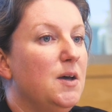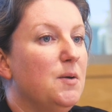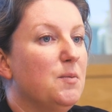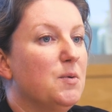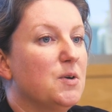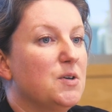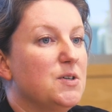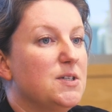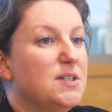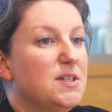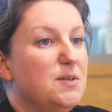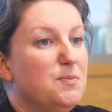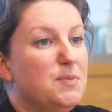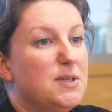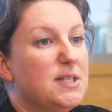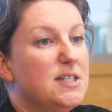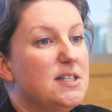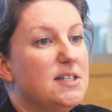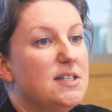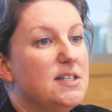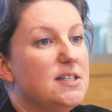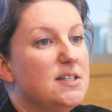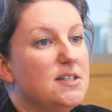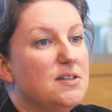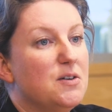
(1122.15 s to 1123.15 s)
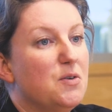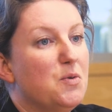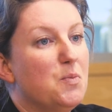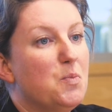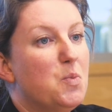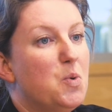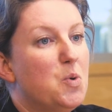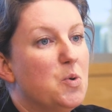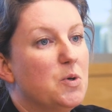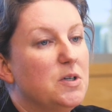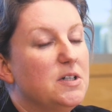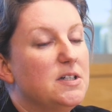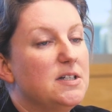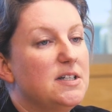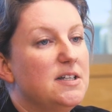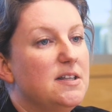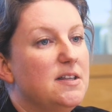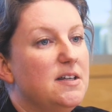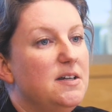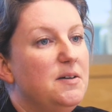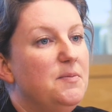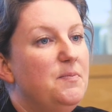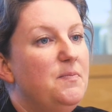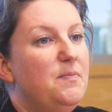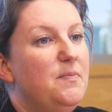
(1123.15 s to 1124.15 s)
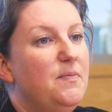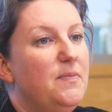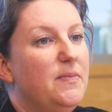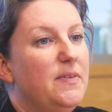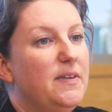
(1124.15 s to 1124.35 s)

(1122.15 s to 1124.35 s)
because their businesses are important to them